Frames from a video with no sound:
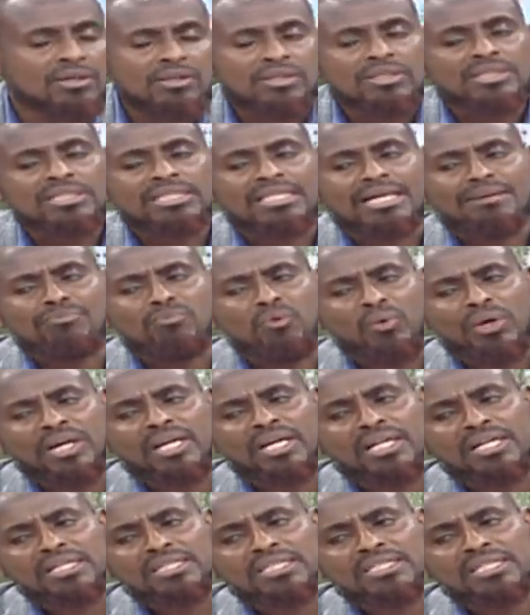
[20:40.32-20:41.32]
Some
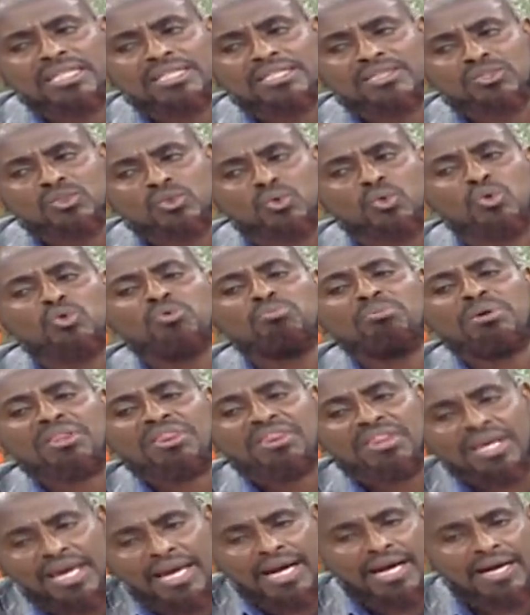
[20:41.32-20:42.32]
weaknesses could be
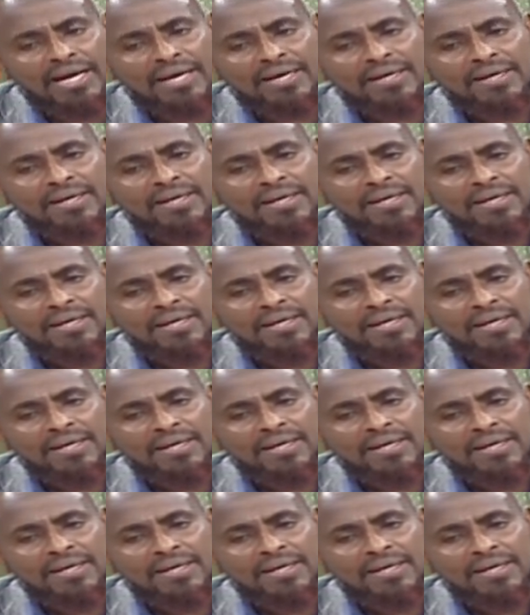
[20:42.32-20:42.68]
there,